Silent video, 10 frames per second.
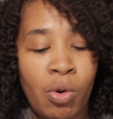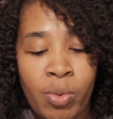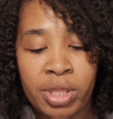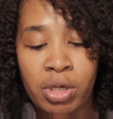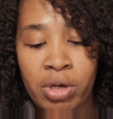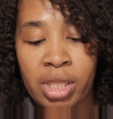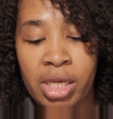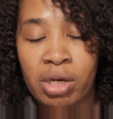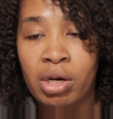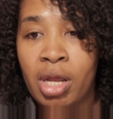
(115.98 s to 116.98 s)
with her
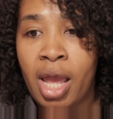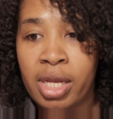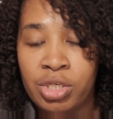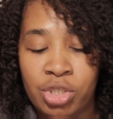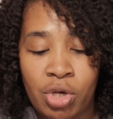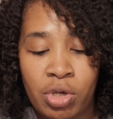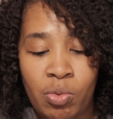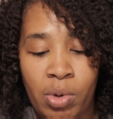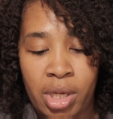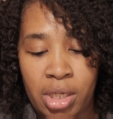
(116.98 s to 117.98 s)
glitter. I can show
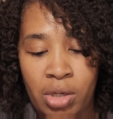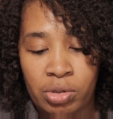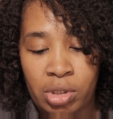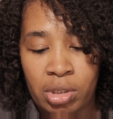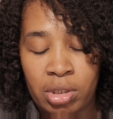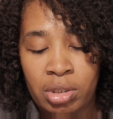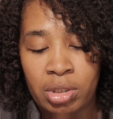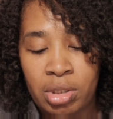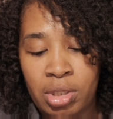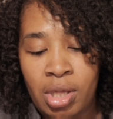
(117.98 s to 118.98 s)
you one. Hold on.
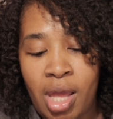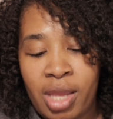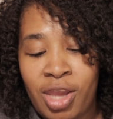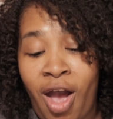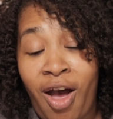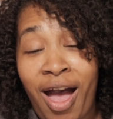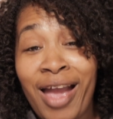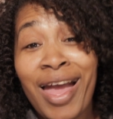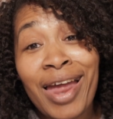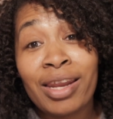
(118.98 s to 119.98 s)
Y'all,
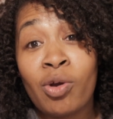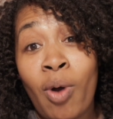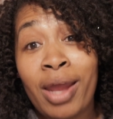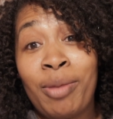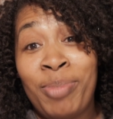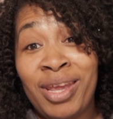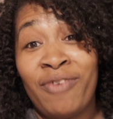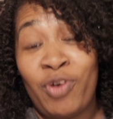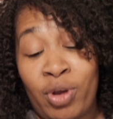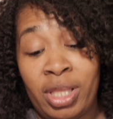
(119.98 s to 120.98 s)
I got quite a bit
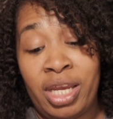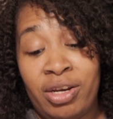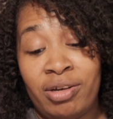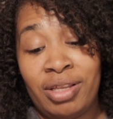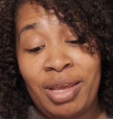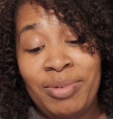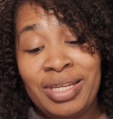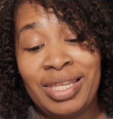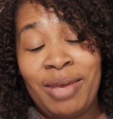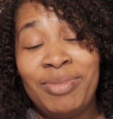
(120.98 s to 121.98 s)
of her glitter. Let
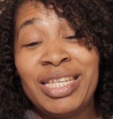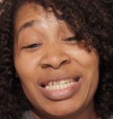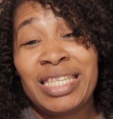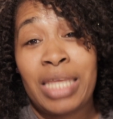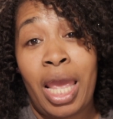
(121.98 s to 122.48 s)
me let me just